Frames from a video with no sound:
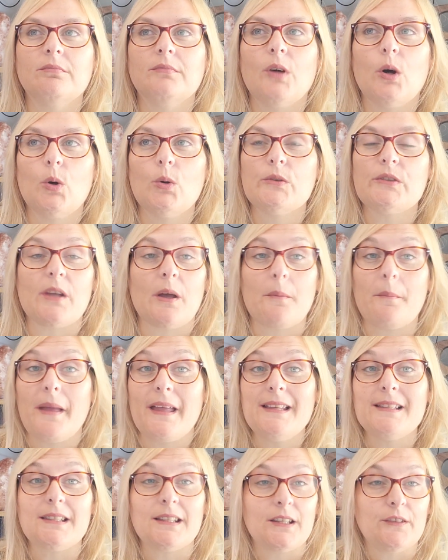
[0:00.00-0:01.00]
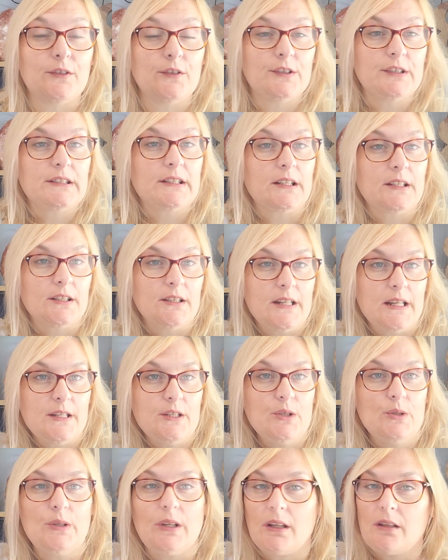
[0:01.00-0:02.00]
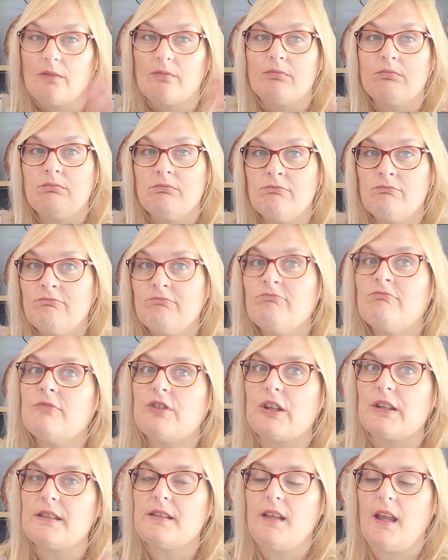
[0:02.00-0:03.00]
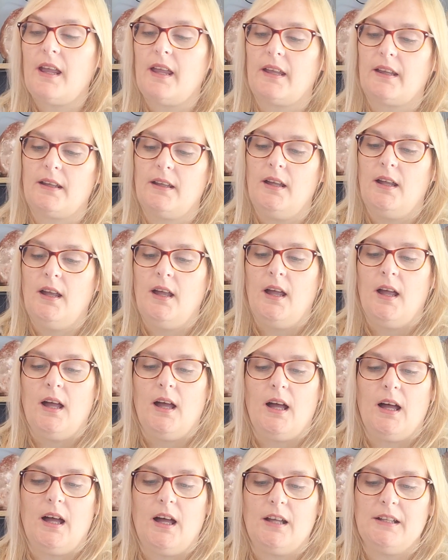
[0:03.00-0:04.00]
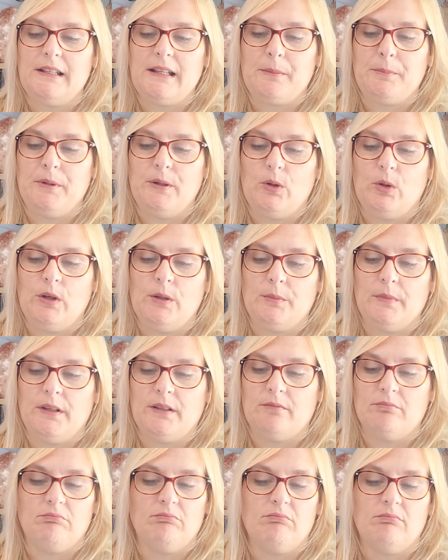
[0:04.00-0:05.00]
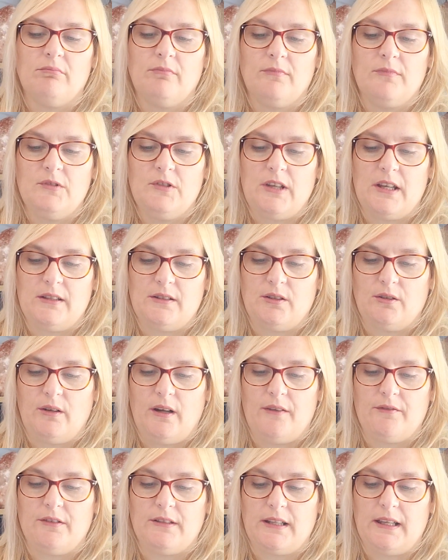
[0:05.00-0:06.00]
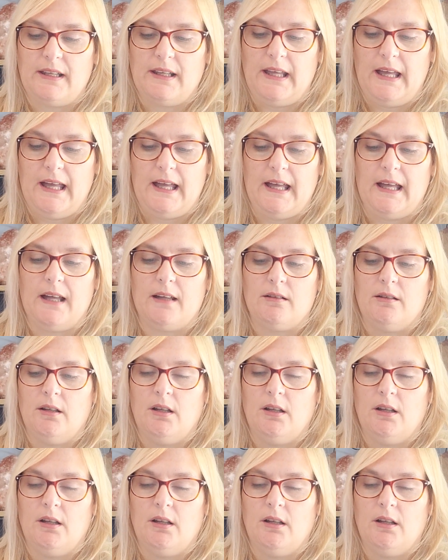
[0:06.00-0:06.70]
Also amazing if you just had a tattoo done. Just saying. Nappy ointment. Gentle everyday care.